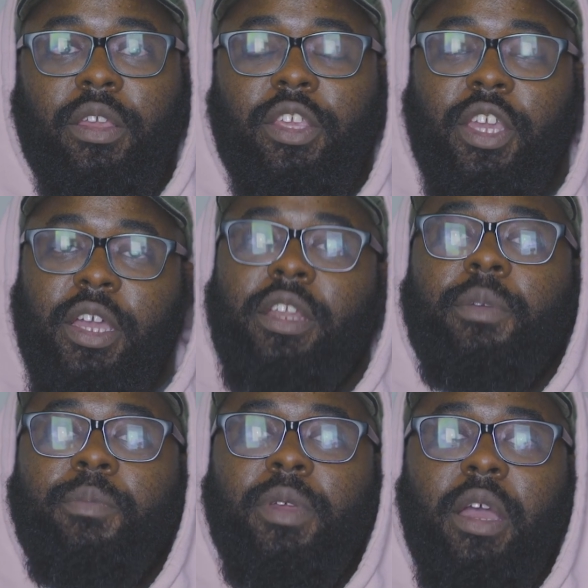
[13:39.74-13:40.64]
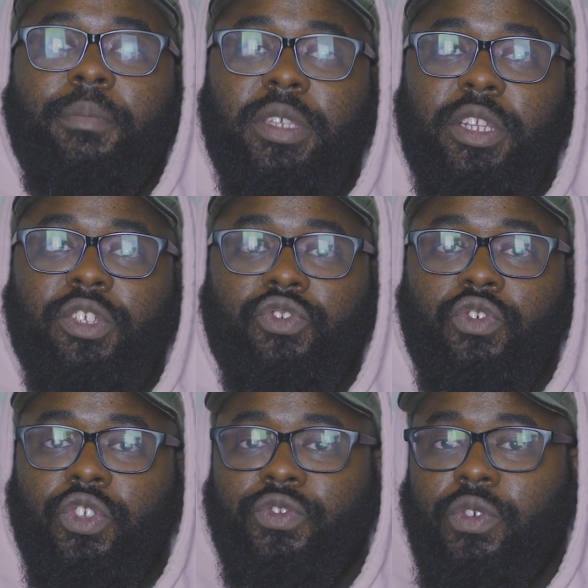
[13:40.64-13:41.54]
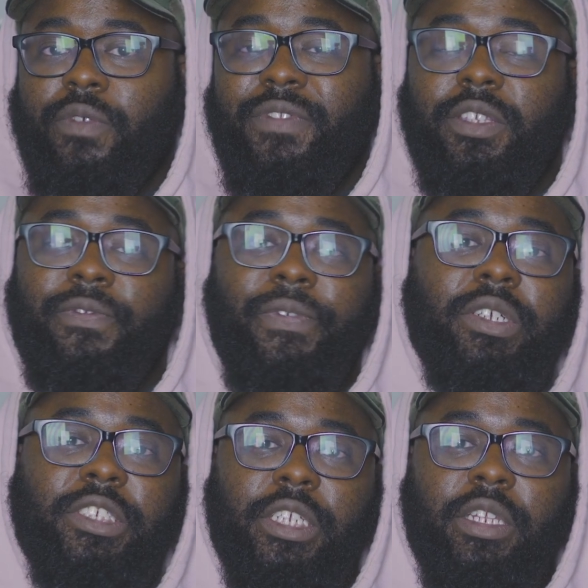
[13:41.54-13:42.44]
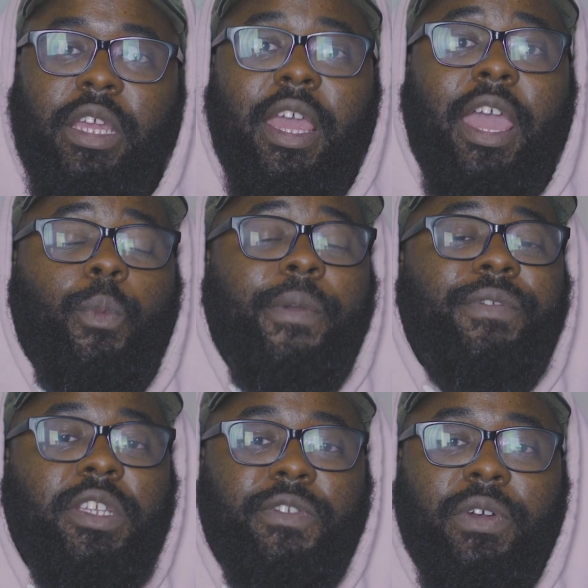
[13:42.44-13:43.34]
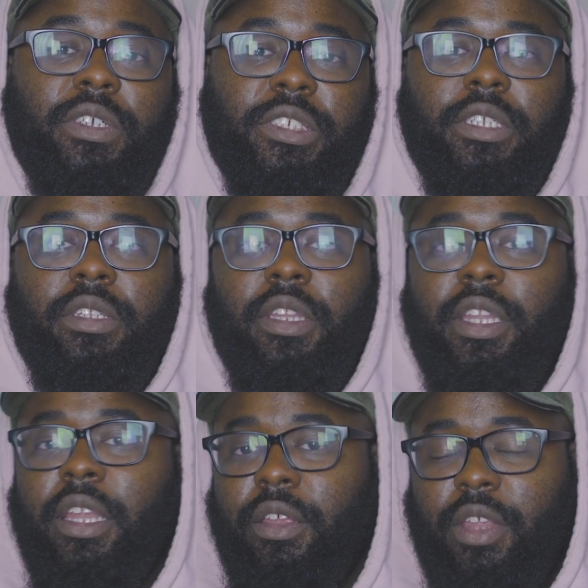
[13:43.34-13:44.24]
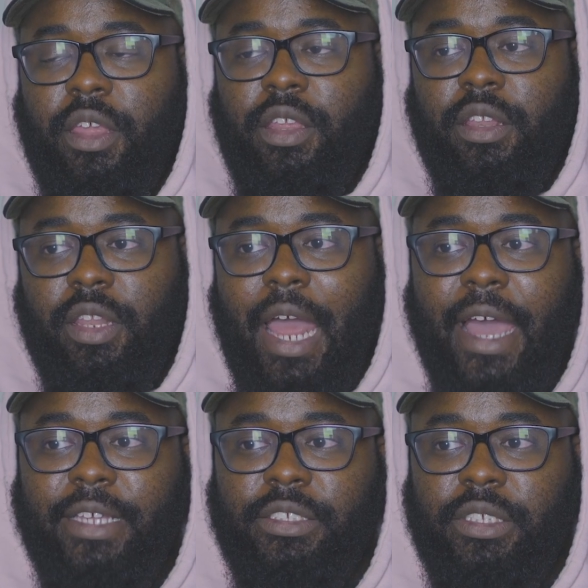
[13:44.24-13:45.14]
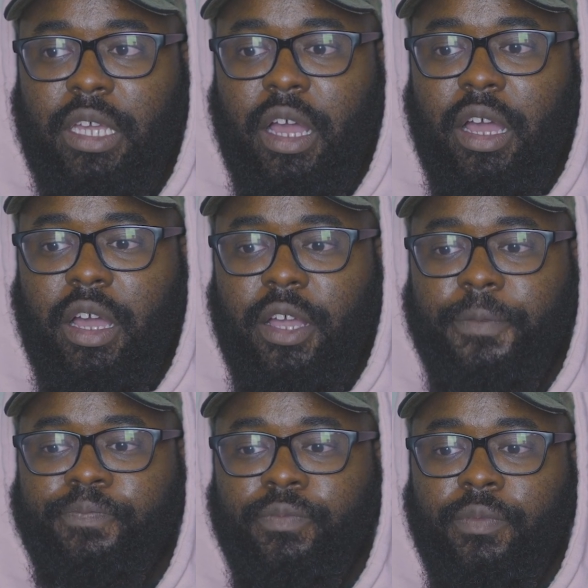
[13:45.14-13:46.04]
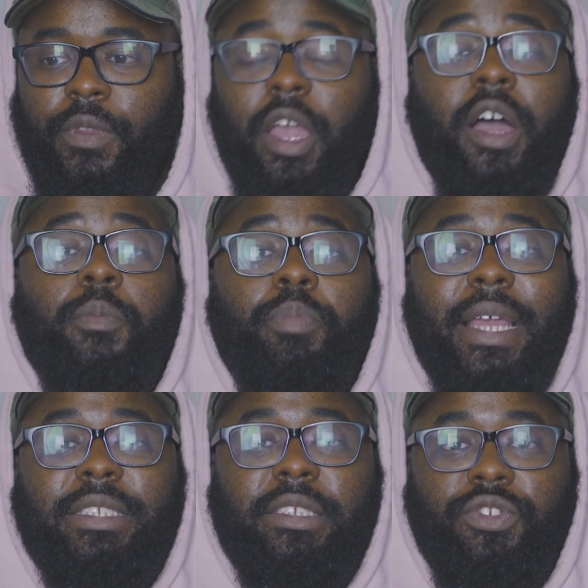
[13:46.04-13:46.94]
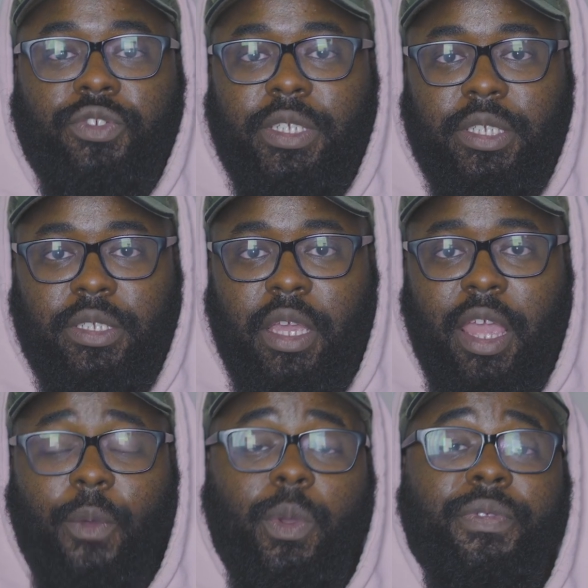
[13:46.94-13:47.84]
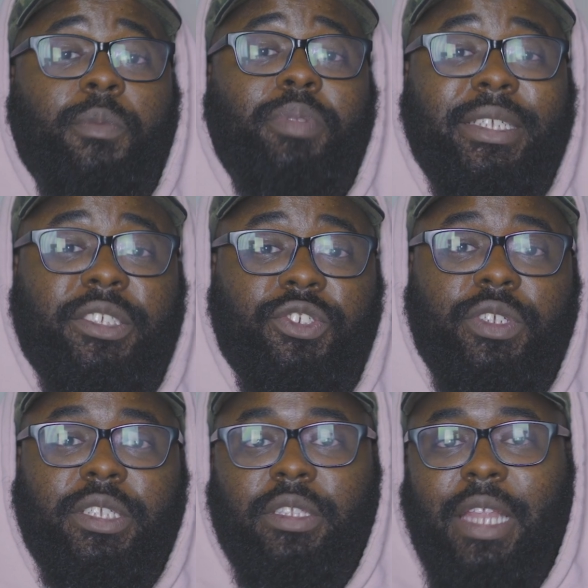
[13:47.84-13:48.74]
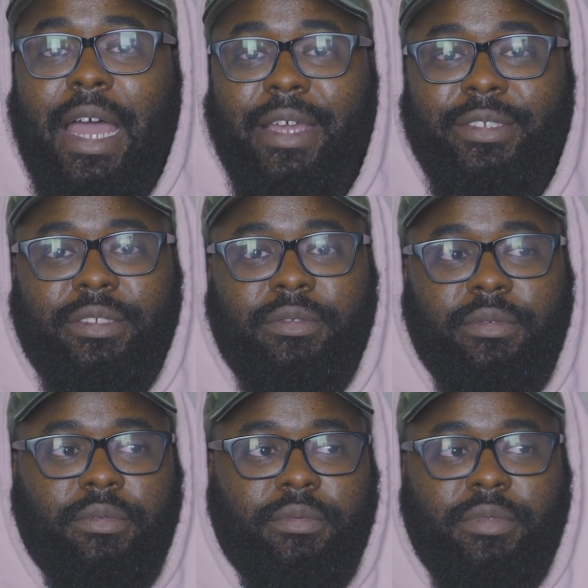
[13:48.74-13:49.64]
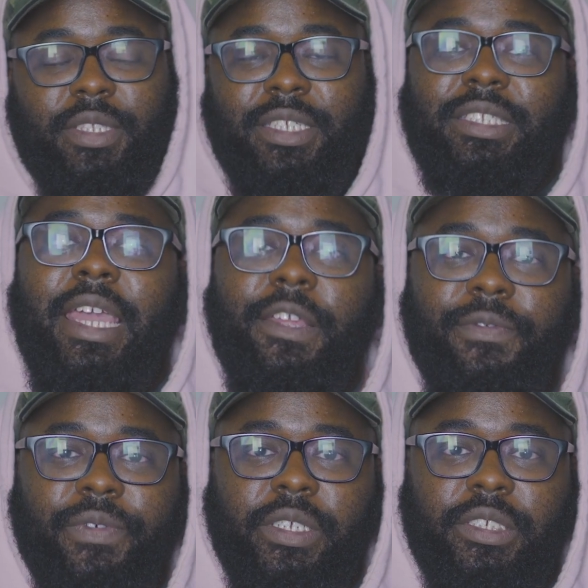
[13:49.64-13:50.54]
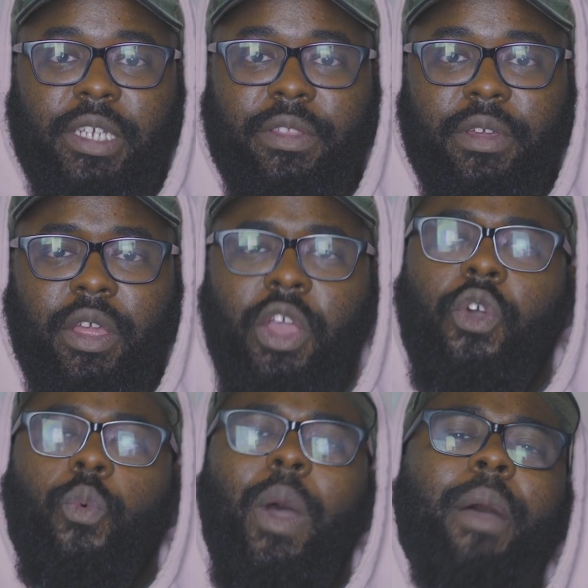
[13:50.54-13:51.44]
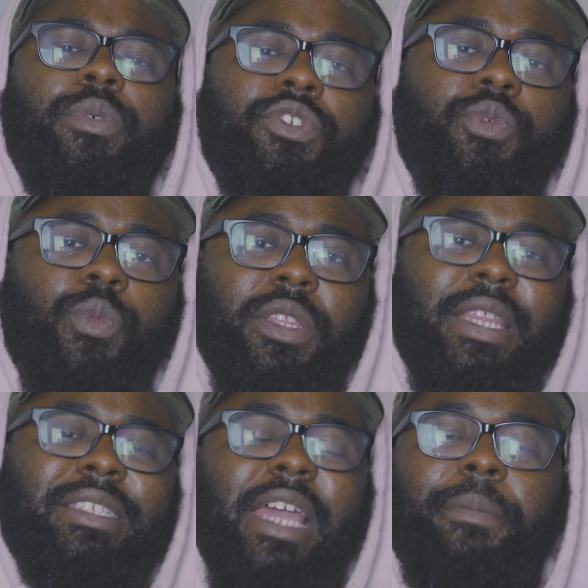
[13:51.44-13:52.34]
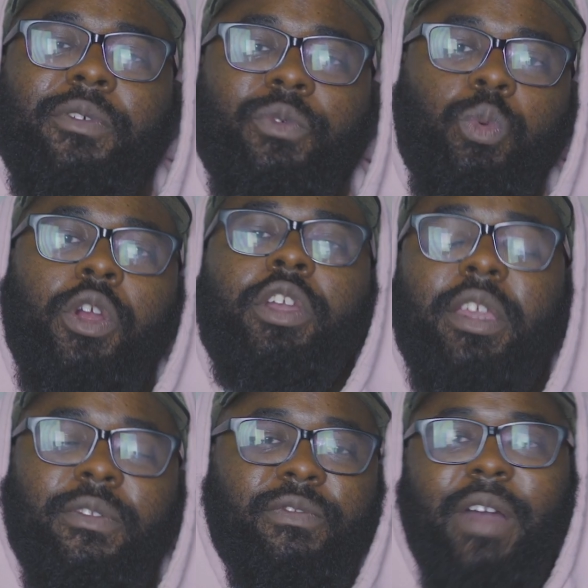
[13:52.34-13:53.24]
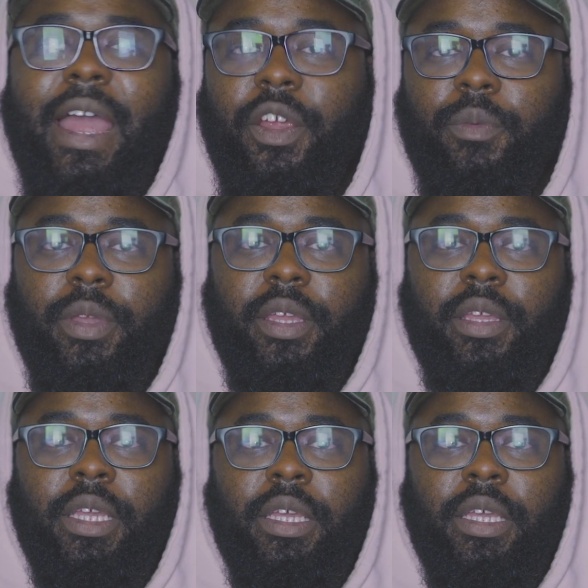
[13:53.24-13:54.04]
you're gonna come to this crossroad of dysfunction. And with dysfunction, it lies unpleasantries. And with unpleasantries lies disdain for each other. Why would you want that type of work environment?